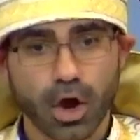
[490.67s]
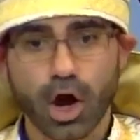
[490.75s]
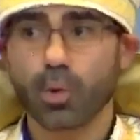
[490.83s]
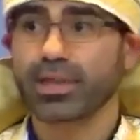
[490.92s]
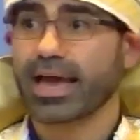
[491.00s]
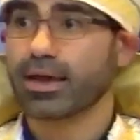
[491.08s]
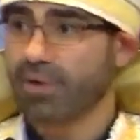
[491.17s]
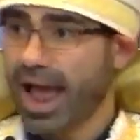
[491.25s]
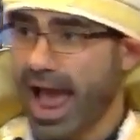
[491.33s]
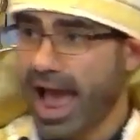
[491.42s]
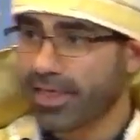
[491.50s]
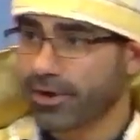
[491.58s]
Or would I
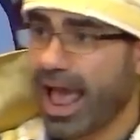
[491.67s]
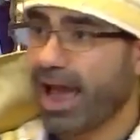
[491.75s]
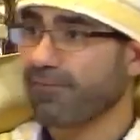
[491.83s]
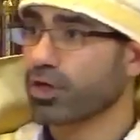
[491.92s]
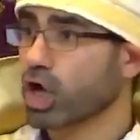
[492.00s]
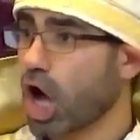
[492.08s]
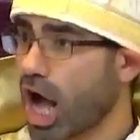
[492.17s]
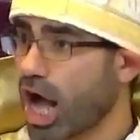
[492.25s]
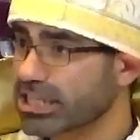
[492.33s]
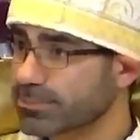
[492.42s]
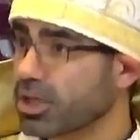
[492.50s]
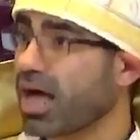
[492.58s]
rather have the
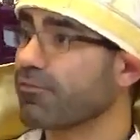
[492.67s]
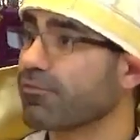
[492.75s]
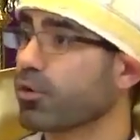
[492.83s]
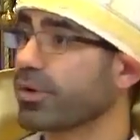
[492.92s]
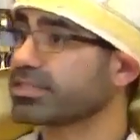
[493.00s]
gospel of the